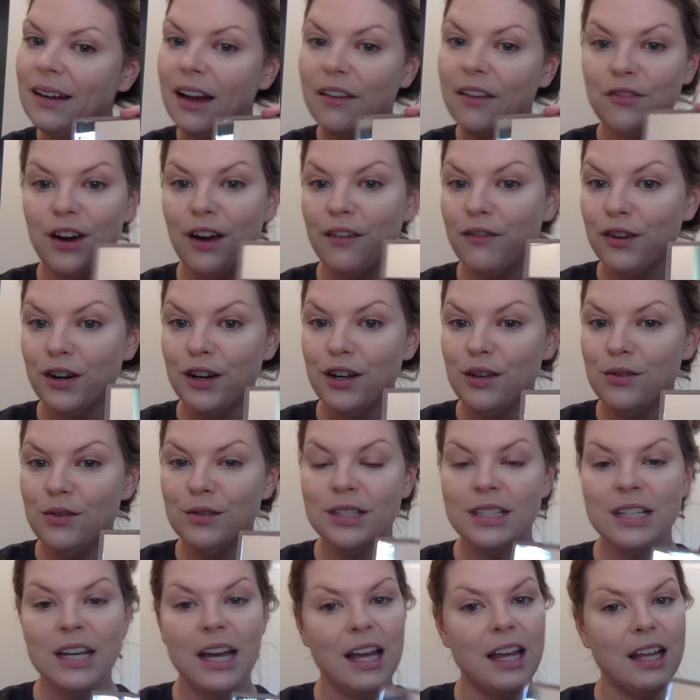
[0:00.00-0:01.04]
I've never
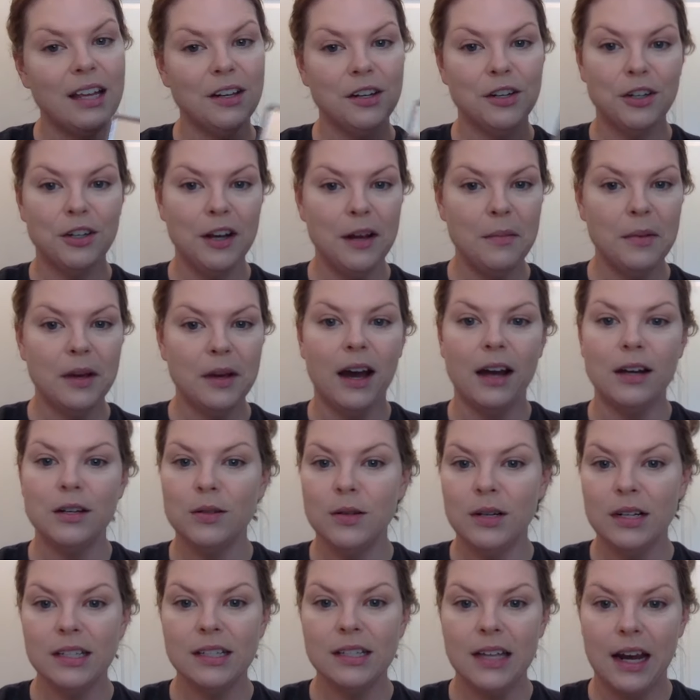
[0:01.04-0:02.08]
used it. Cream
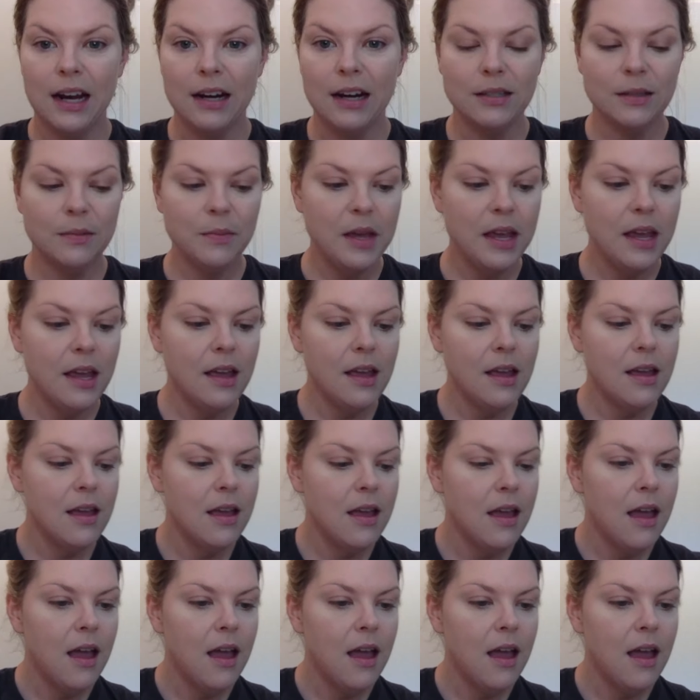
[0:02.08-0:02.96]
contour scares me.